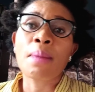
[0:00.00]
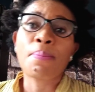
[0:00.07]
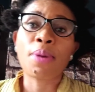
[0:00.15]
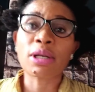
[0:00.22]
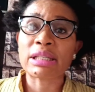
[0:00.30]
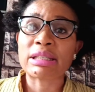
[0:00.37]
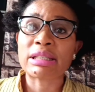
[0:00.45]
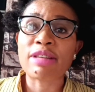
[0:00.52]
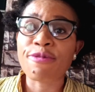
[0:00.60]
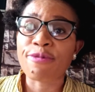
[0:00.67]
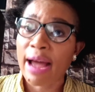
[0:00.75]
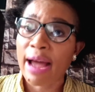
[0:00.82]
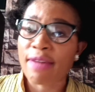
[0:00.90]
positive
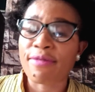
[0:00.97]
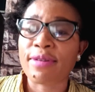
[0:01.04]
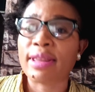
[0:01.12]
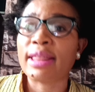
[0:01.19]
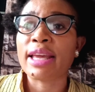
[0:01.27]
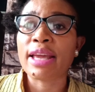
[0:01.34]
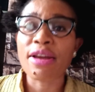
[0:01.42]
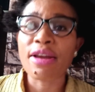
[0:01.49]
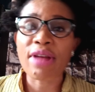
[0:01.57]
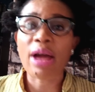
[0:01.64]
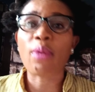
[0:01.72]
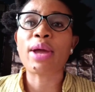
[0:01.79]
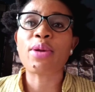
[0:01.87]
vibe in the
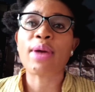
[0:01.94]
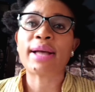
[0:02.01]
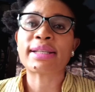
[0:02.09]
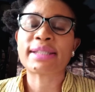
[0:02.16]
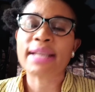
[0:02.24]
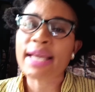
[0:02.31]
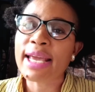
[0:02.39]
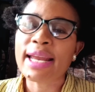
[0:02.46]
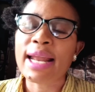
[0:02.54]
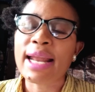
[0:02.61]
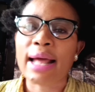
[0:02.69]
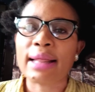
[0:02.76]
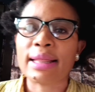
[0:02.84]
area where you are
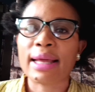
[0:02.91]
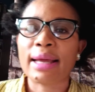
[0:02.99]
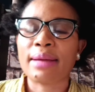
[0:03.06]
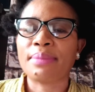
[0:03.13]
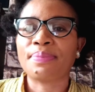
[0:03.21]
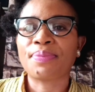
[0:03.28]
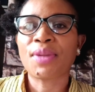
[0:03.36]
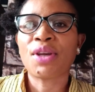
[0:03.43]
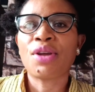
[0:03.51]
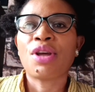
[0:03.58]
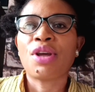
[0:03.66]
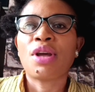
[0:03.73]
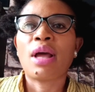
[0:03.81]
staying.
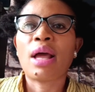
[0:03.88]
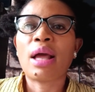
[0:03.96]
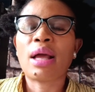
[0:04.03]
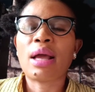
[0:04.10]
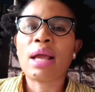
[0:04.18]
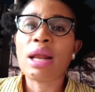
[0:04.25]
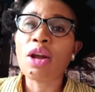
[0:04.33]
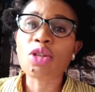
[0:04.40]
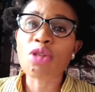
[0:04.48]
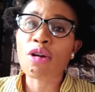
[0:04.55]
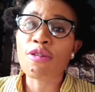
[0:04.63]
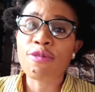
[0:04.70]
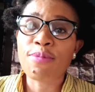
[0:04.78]
And a lot
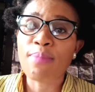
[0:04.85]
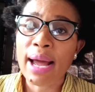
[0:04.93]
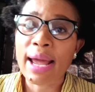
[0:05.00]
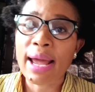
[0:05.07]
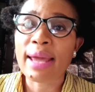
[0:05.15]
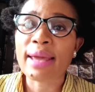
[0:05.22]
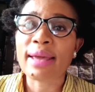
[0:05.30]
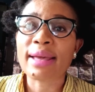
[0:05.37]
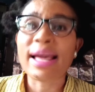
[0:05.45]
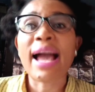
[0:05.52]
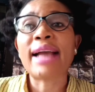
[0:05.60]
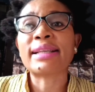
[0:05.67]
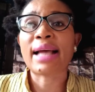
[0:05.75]
of my
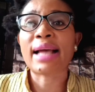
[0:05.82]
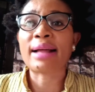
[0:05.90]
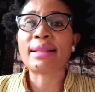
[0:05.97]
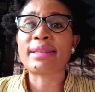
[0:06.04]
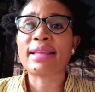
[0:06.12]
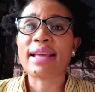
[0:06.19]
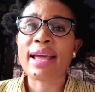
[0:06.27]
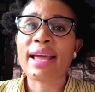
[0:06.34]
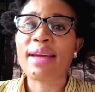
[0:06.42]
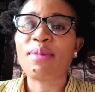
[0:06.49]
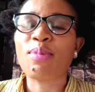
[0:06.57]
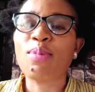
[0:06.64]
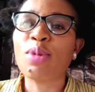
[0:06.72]
guys out
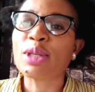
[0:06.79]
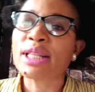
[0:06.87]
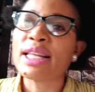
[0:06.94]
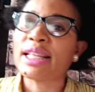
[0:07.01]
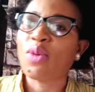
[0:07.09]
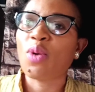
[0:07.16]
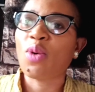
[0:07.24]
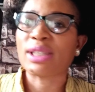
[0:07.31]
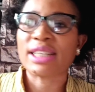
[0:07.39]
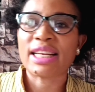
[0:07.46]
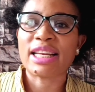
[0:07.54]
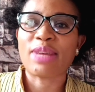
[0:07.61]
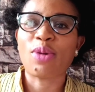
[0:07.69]
there, mostly the
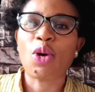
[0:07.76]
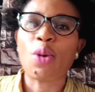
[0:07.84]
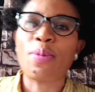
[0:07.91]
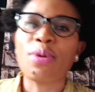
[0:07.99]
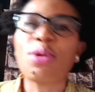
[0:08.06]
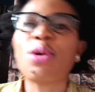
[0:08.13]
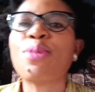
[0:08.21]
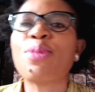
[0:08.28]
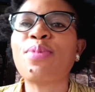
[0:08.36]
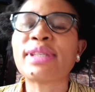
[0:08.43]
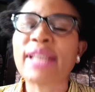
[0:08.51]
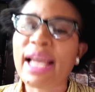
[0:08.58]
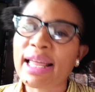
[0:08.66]
ones in the Obodo
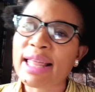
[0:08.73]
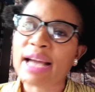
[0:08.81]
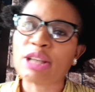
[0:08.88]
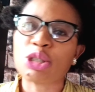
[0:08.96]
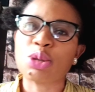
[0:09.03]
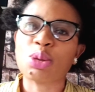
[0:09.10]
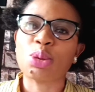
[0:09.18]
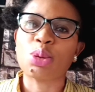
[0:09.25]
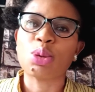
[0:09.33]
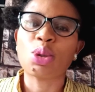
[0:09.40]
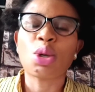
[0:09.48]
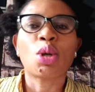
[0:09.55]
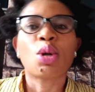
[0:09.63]
Ibo, said I
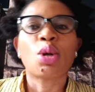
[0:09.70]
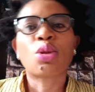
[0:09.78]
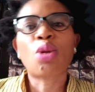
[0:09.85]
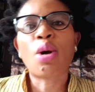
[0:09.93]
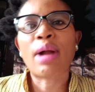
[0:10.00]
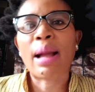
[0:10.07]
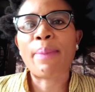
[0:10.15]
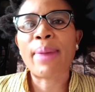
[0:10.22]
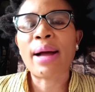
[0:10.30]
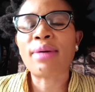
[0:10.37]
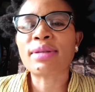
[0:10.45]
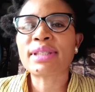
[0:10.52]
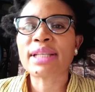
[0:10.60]
should talk
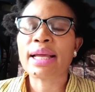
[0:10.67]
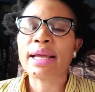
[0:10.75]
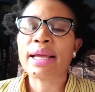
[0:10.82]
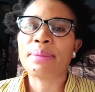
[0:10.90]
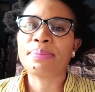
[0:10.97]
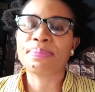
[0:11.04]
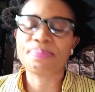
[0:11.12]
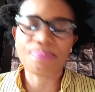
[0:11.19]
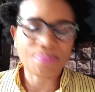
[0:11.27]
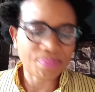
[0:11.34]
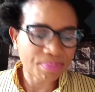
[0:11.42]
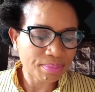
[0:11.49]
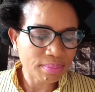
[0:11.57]
about
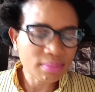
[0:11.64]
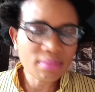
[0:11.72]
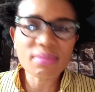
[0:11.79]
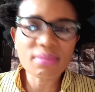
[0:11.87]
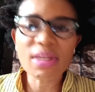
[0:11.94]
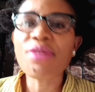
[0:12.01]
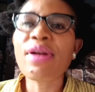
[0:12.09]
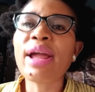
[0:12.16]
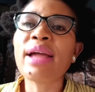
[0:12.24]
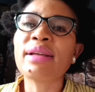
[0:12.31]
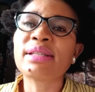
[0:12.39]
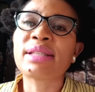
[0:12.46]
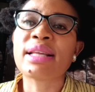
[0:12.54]

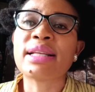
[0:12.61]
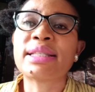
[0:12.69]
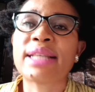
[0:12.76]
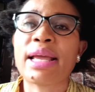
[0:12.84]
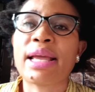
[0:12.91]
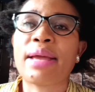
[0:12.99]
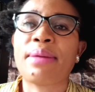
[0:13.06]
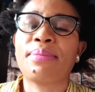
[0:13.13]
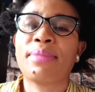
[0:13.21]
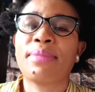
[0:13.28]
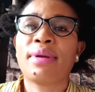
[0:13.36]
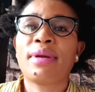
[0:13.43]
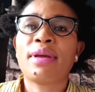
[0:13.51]
real estate
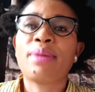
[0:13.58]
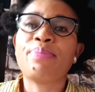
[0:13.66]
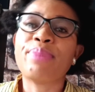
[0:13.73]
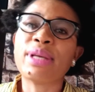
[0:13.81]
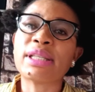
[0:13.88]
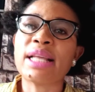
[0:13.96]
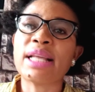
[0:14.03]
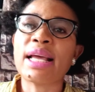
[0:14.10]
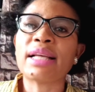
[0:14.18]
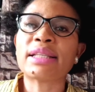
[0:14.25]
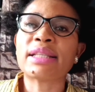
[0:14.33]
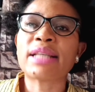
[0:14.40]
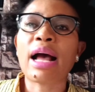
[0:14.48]

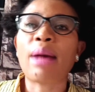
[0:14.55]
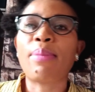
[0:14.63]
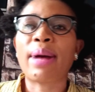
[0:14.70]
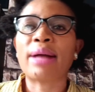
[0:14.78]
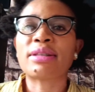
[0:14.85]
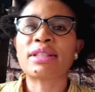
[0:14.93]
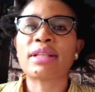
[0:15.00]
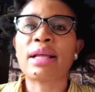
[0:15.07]
business. How about